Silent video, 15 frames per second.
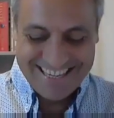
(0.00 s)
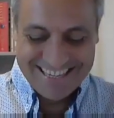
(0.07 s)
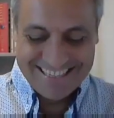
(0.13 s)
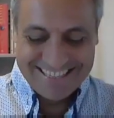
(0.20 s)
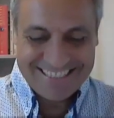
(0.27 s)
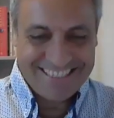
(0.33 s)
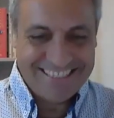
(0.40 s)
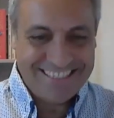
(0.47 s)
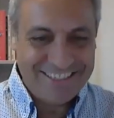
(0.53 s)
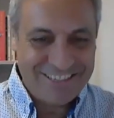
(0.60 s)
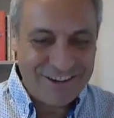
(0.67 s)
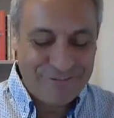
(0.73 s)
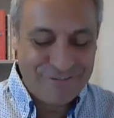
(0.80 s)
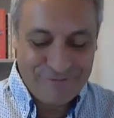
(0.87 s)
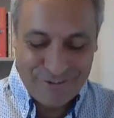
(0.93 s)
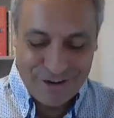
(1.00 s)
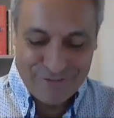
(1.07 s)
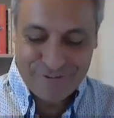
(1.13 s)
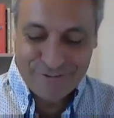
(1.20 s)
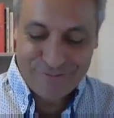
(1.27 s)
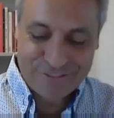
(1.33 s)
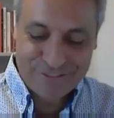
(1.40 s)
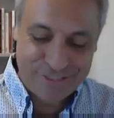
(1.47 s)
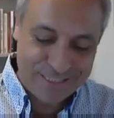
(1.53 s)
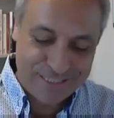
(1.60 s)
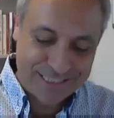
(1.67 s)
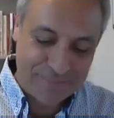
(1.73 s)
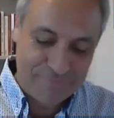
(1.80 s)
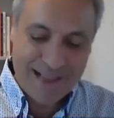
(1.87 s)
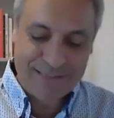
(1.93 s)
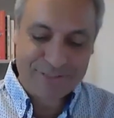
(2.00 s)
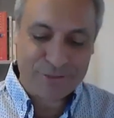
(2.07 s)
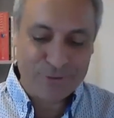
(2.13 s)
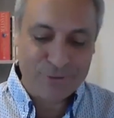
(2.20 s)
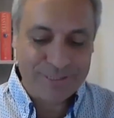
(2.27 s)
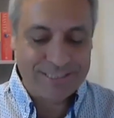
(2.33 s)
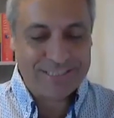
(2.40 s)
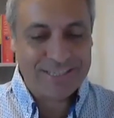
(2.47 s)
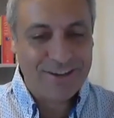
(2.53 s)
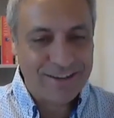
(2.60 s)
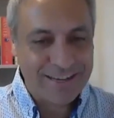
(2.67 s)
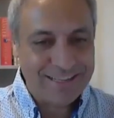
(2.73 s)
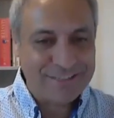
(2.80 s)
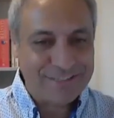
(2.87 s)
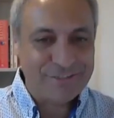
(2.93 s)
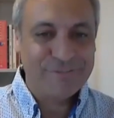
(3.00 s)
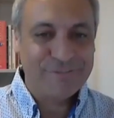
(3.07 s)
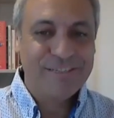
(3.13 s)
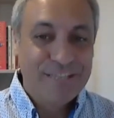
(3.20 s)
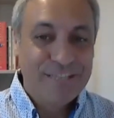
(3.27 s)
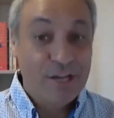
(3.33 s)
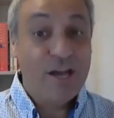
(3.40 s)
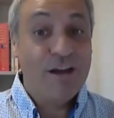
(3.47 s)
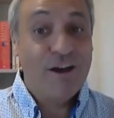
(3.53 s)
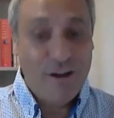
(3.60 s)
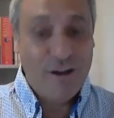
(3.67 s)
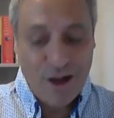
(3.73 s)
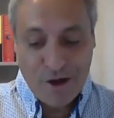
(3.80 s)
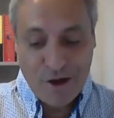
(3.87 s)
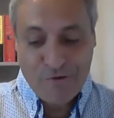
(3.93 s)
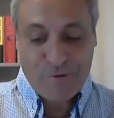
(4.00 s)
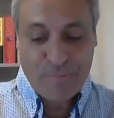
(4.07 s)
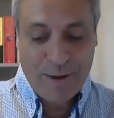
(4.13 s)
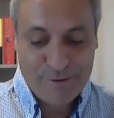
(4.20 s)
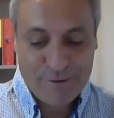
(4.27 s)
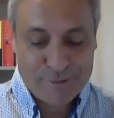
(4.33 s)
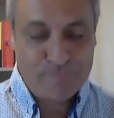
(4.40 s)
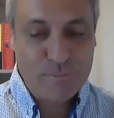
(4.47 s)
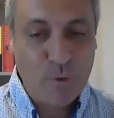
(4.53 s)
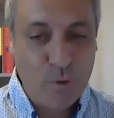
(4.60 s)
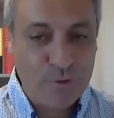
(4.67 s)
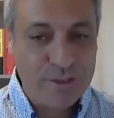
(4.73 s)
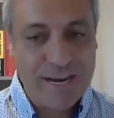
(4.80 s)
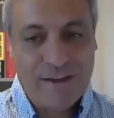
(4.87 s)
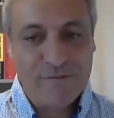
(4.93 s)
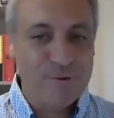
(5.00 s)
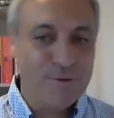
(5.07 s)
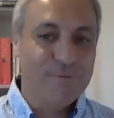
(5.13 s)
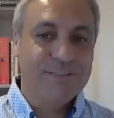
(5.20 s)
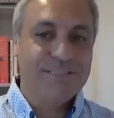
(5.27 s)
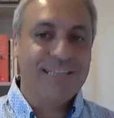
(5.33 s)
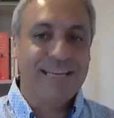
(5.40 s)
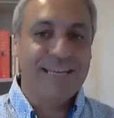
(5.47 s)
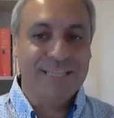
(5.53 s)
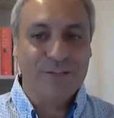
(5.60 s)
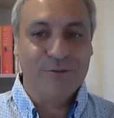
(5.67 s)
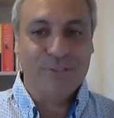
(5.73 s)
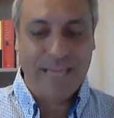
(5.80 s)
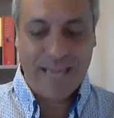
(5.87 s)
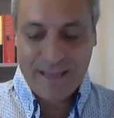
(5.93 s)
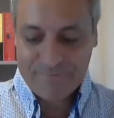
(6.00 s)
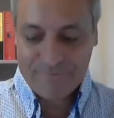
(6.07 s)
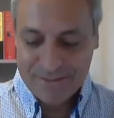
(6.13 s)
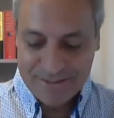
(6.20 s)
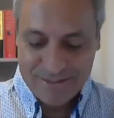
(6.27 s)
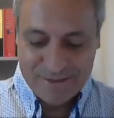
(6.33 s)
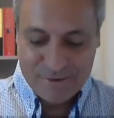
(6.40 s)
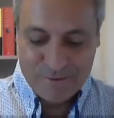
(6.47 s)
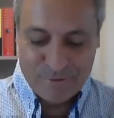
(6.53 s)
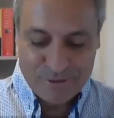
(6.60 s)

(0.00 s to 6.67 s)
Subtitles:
So you got 550. So you smashed all these targets of £100 more than everyone was telling you would get. Which